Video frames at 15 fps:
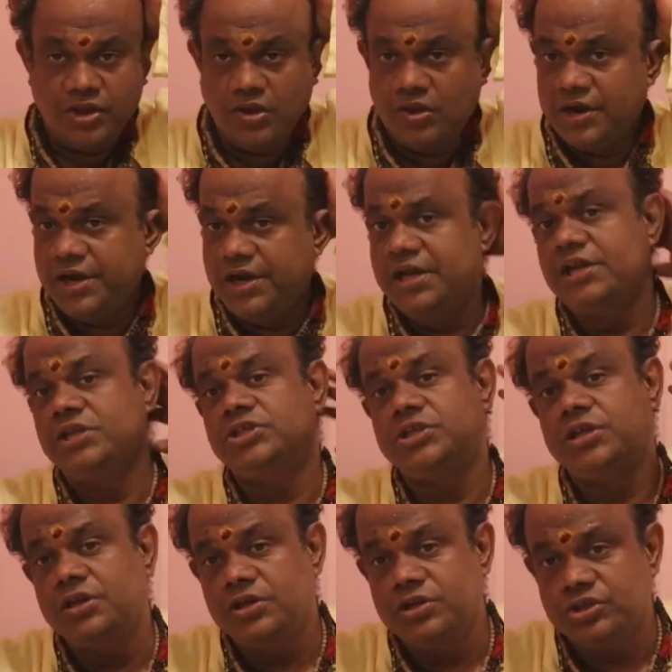Your
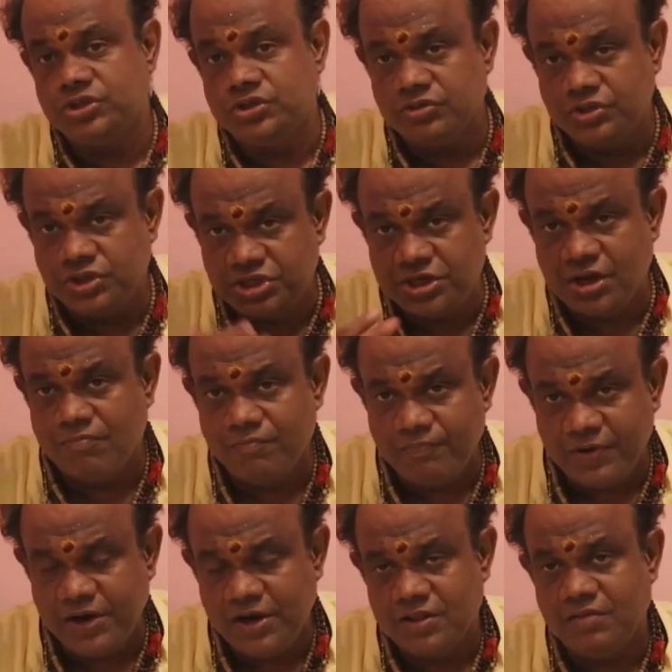intention is to
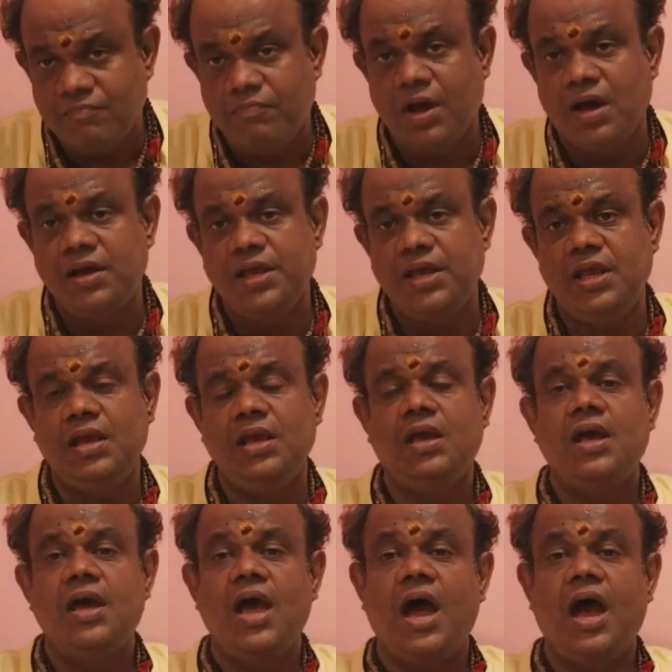jump into the
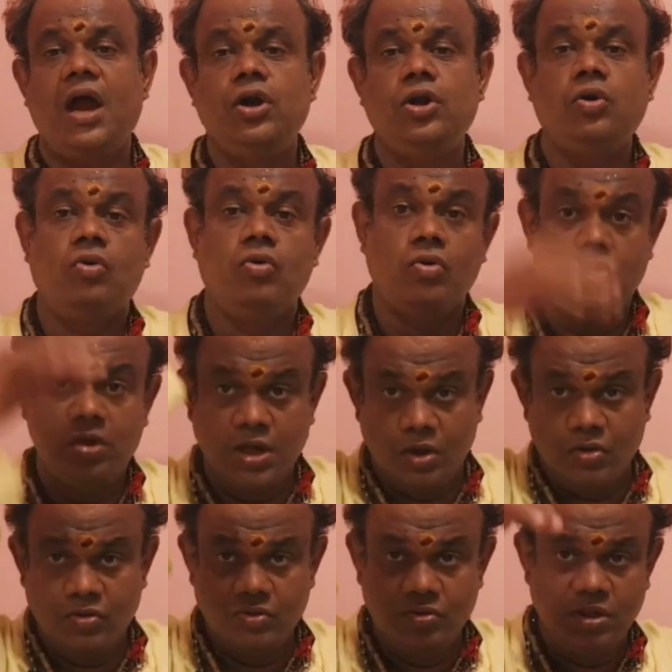bungee and go
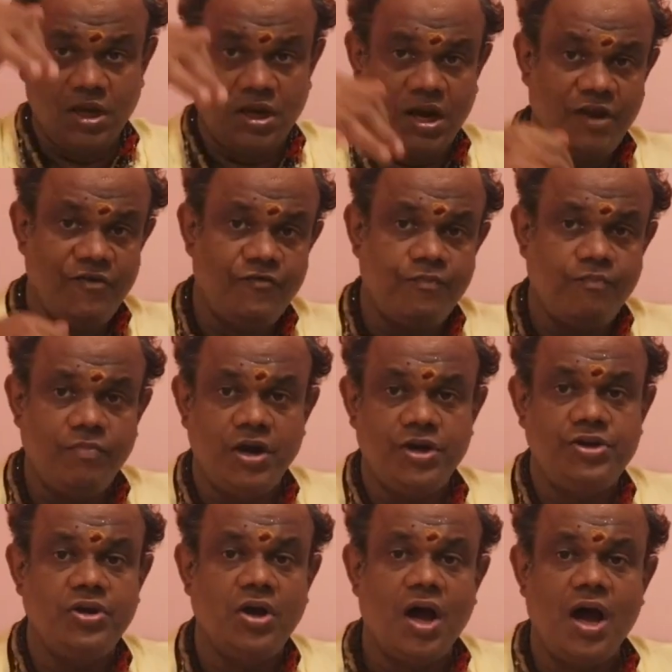down the cliff,
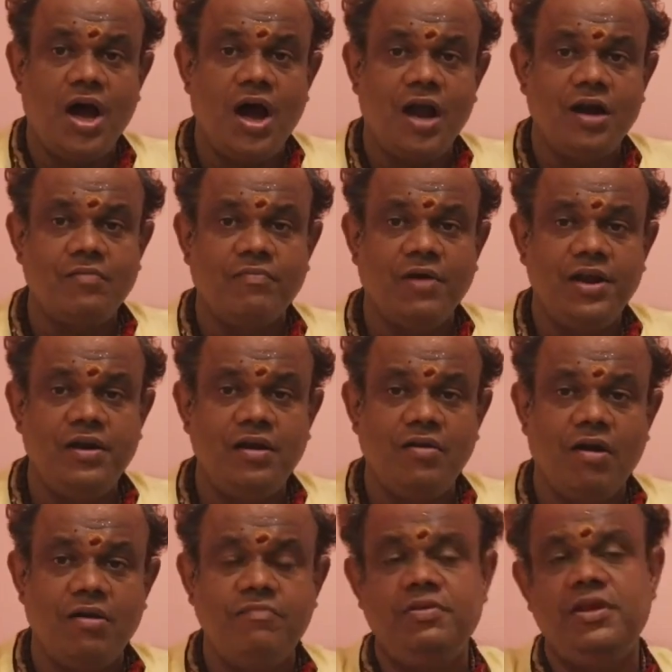but your heart might
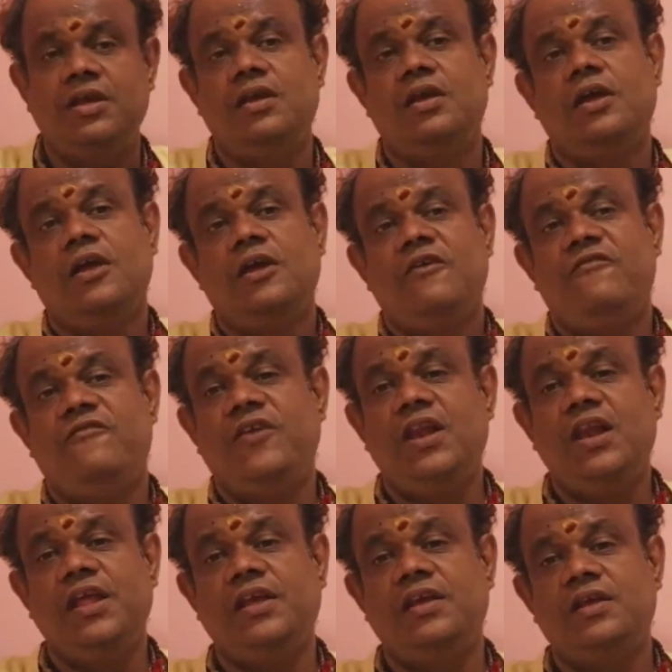not be
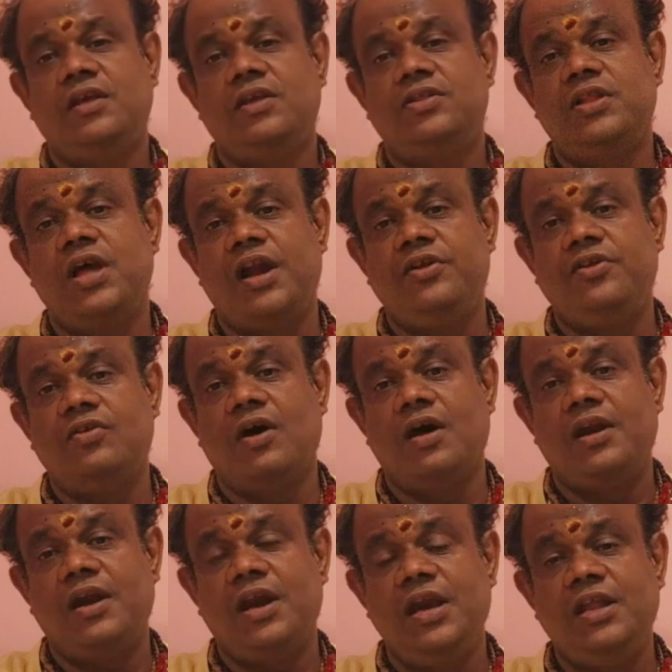feeling that you
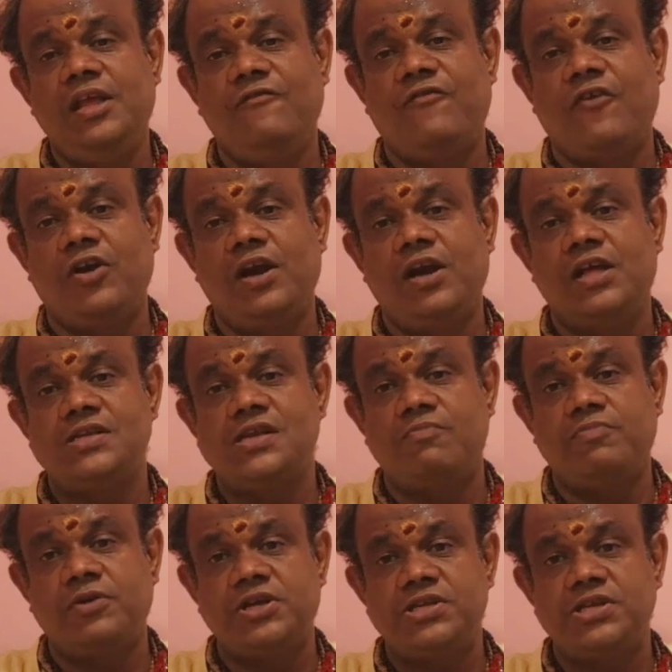are ready for it as
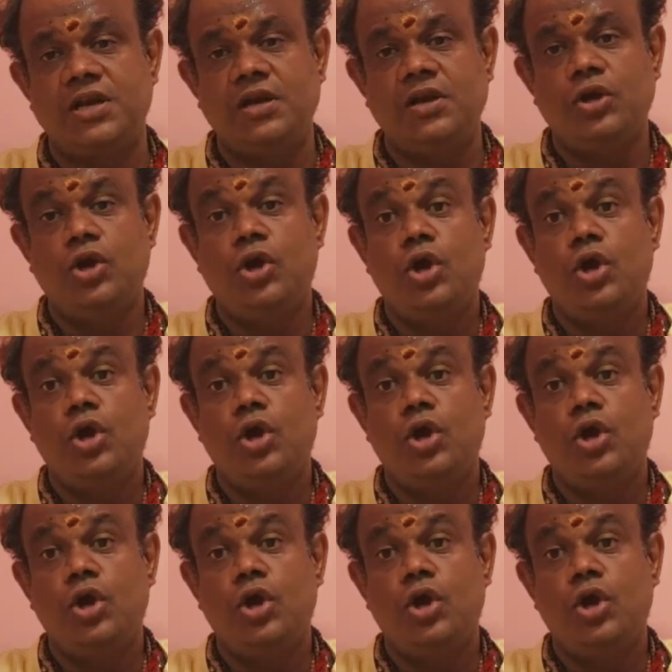a person.